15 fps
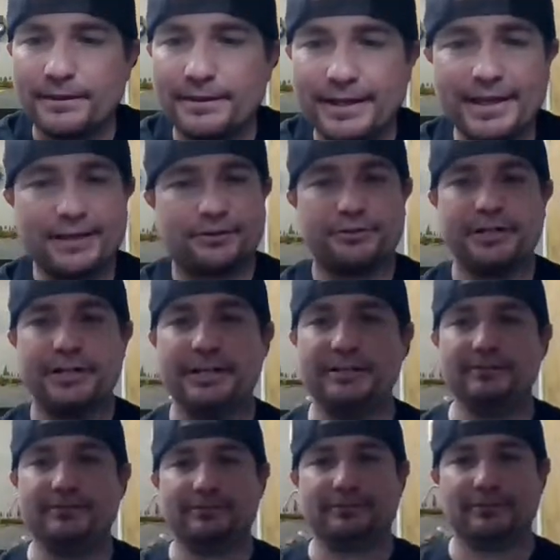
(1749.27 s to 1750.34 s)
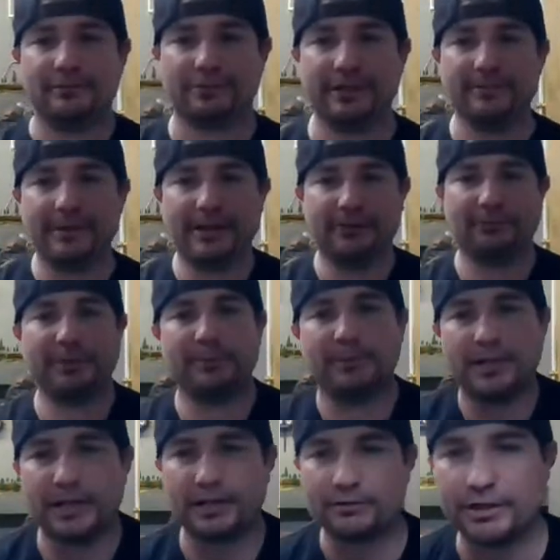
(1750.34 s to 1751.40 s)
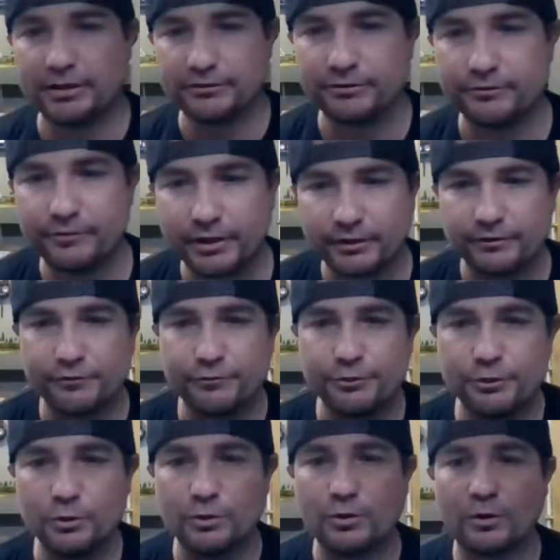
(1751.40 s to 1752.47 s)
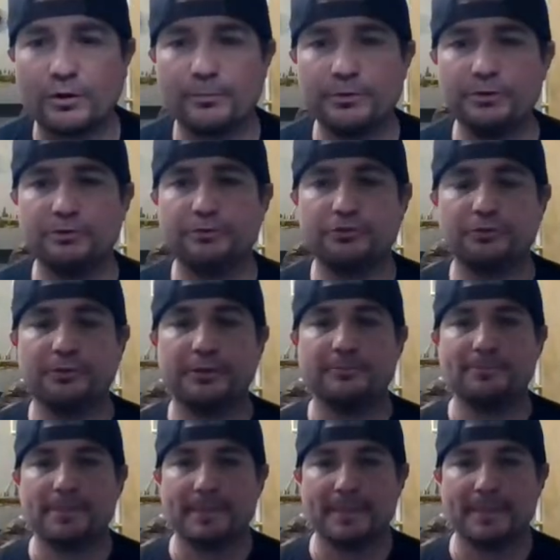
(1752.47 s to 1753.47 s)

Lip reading: Yeah, greed. Greed makes people act crazy. Very few are immune to it.